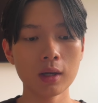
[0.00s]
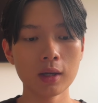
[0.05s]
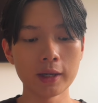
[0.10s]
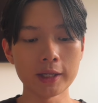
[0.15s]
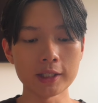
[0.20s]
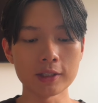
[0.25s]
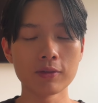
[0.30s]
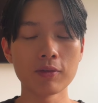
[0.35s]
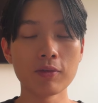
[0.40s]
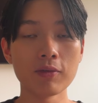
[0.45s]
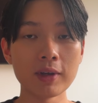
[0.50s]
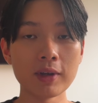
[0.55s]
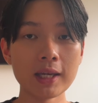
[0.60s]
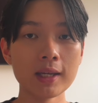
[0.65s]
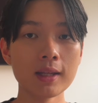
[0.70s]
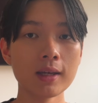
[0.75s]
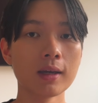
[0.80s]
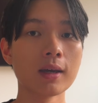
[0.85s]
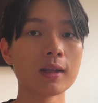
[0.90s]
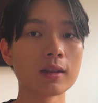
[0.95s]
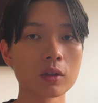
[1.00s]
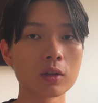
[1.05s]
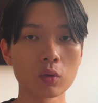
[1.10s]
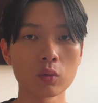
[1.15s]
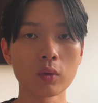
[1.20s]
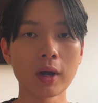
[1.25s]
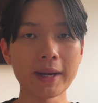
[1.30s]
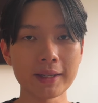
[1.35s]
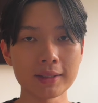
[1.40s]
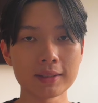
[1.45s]
is feeding it the
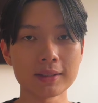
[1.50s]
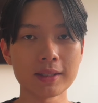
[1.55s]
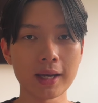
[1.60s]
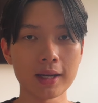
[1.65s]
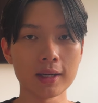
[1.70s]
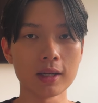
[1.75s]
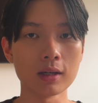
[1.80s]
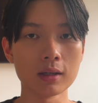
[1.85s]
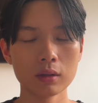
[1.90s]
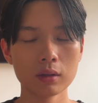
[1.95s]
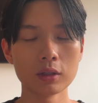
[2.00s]
right data.